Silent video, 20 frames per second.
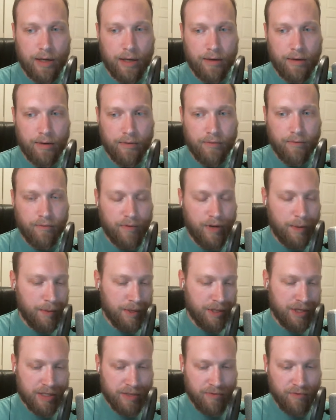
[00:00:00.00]
and
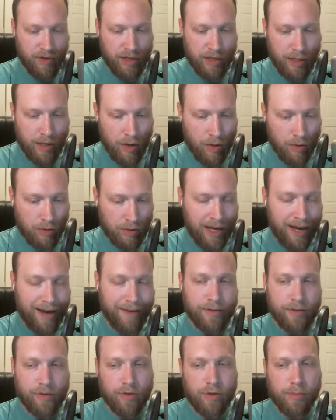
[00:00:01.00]
images, video,
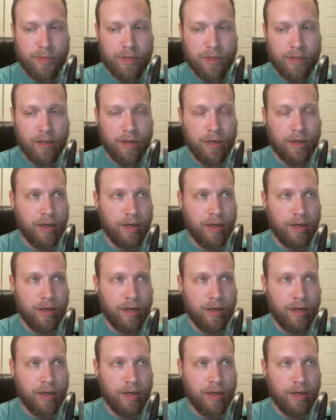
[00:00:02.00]
live streaming,